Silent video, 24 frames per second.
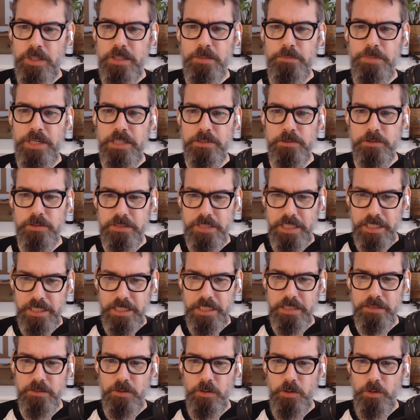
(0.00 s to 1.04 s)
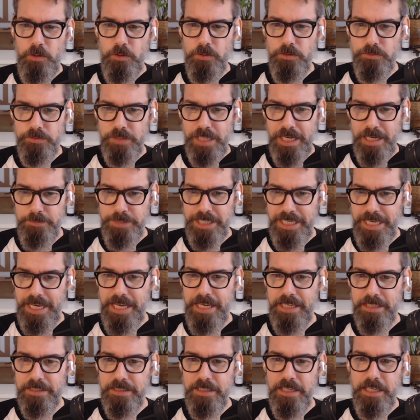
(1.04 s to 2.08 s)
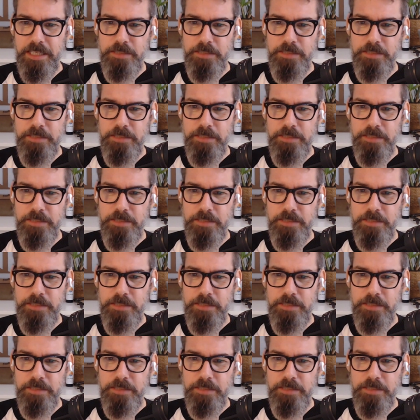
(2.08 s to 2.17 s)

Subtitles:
about you taking the whole damn can